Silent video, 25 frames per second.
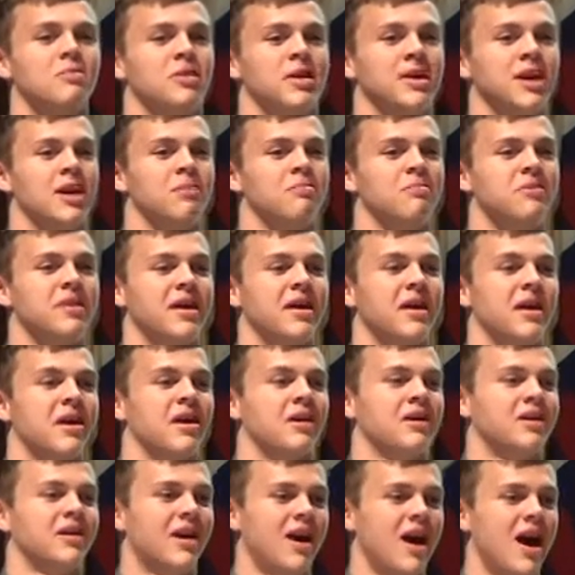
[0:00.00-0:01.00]
to be up
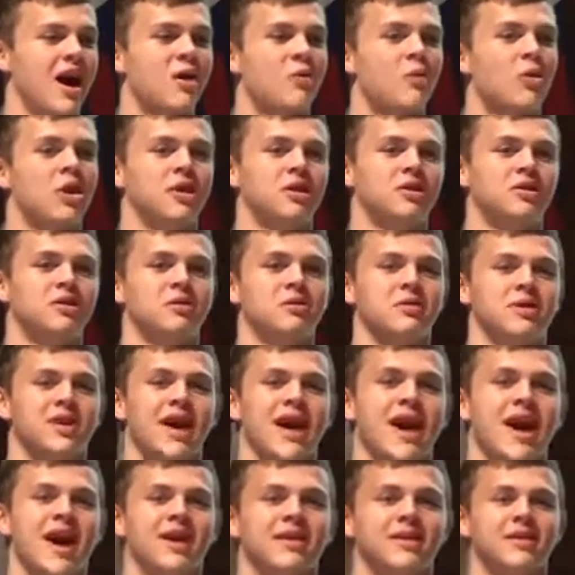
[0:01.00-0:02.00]
there. I want to do
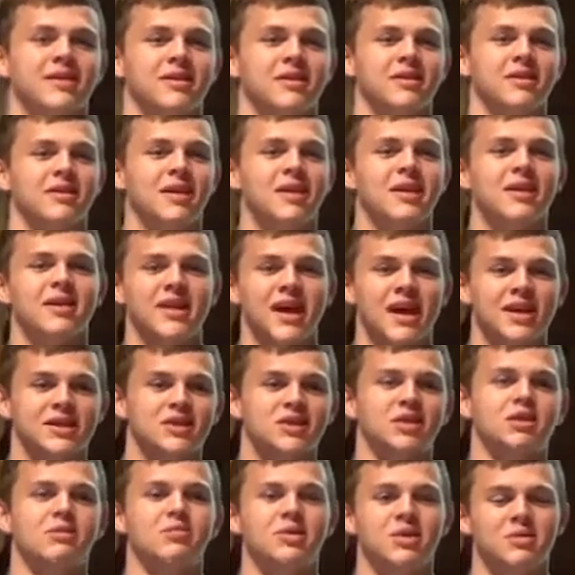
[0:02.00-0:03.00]
that.
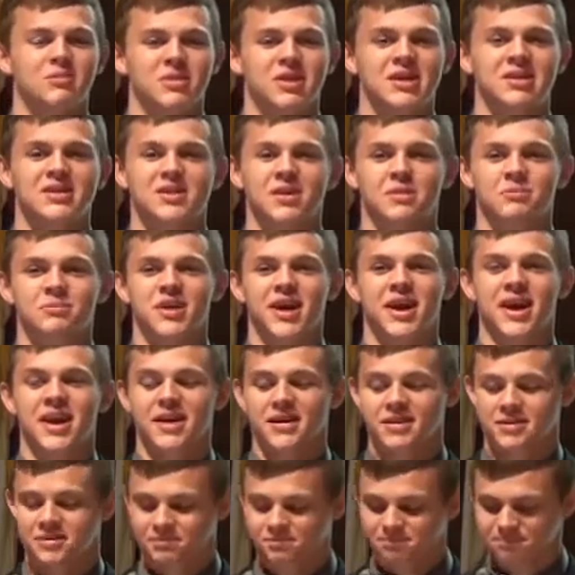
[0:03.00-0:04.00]
That's going to be me
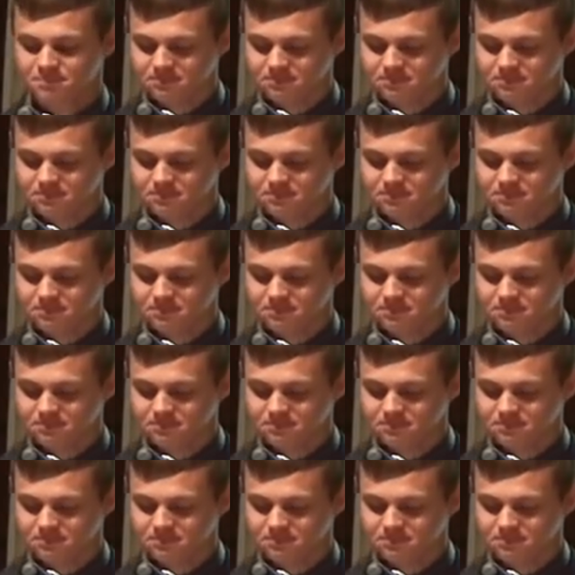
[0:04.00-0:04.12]
someday.